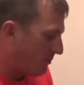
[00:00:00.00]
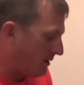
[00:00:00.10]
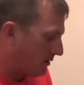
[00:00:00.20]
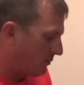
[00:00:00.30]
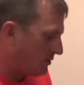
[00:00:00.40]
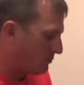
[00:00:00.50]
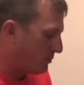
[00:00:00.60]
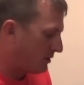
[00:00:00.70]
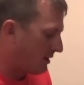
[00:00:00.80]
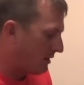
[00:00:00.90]
meal that we just
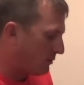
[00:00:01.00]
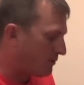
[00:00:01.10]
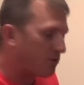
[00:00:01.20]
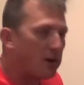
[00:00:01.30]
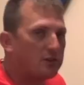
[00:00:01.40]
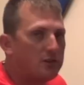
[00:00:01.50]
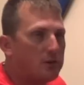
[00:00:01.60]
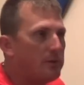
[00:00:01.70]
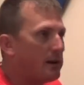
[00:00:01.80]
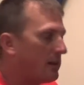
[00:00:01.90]
put together with fresh deer
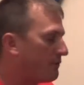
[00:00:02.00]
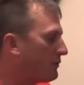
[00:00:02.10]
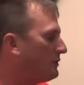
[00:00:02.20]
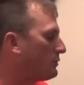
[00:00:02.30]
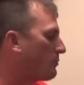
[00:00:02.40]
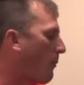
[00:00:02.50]
meat out of the freezer.